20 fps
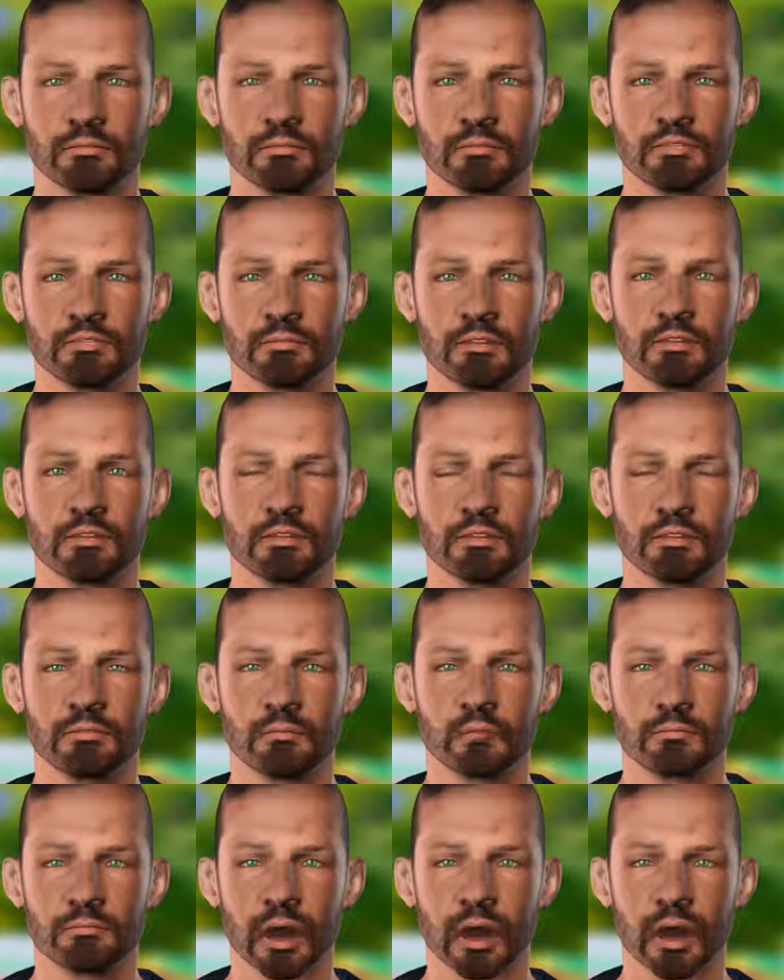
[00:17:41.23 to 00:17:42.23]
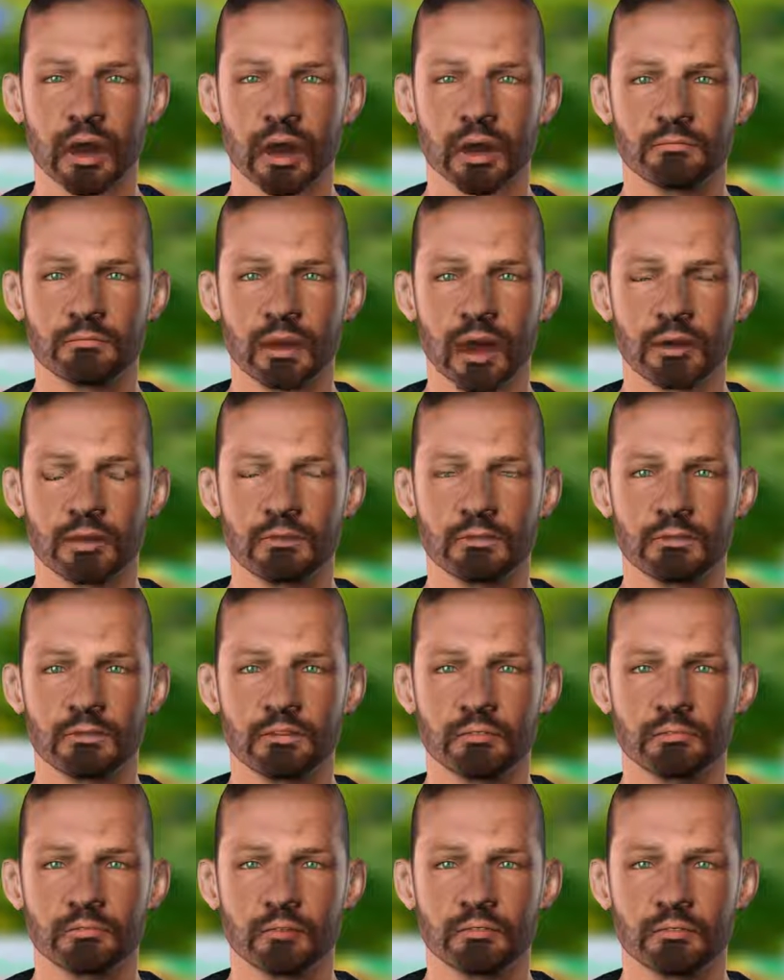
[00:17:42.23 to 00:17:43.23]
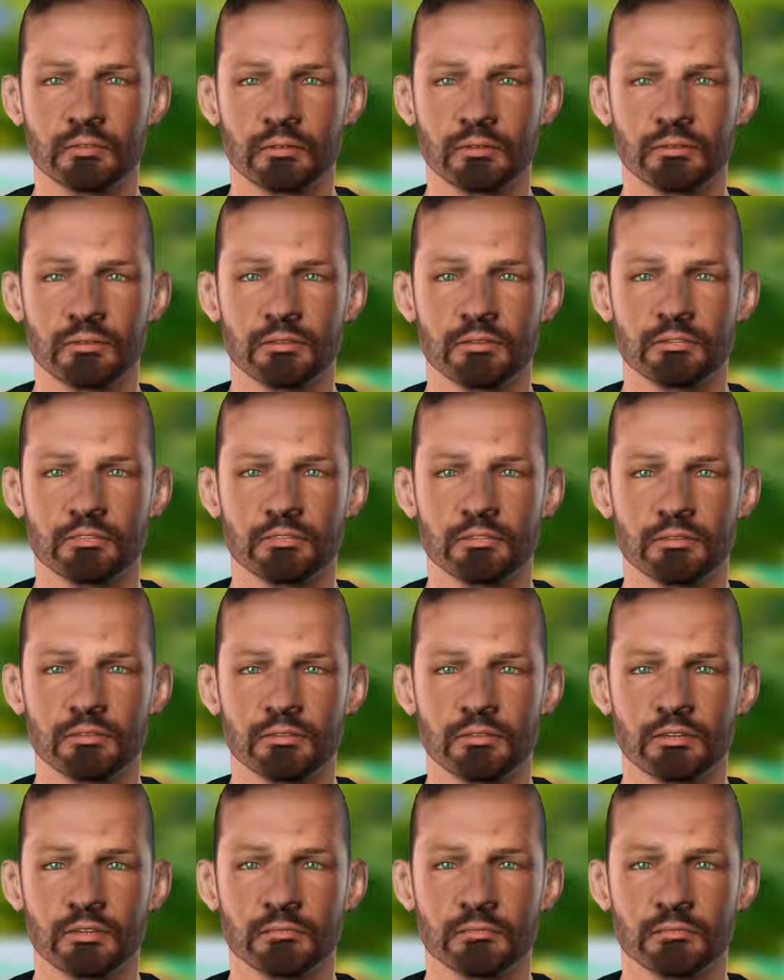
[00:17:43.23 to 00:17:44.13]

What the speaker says: saying there's only one God, declaring this,